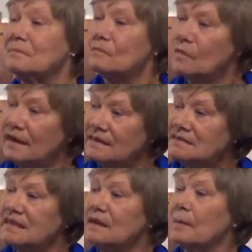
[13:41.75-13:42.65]
Write it
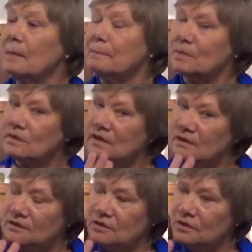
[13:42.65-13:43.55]
down. Put it
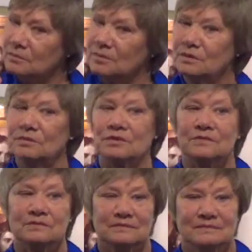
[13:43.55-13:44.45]
on your computer.
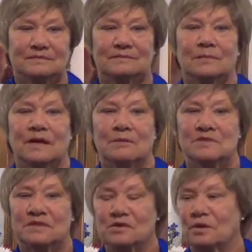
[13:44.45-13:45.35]
When I
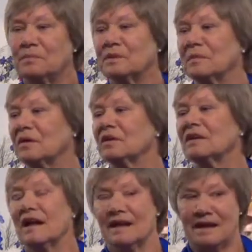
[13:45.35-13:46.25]
was in corporate
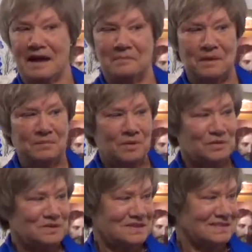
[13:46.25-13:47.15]
America, I had my
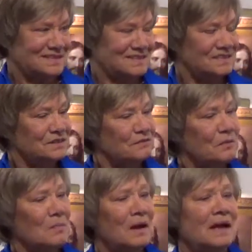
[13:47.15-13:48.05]
Post-its to
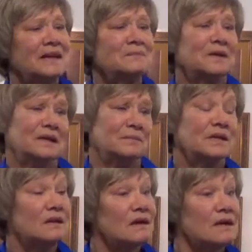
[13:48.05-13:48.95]
remind me,
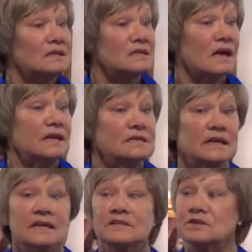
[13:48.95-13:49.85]
because I
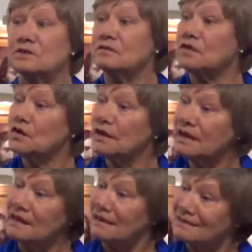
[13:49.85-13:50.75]
tend to
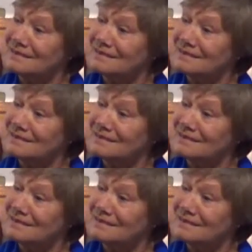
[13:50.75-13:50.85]
forget.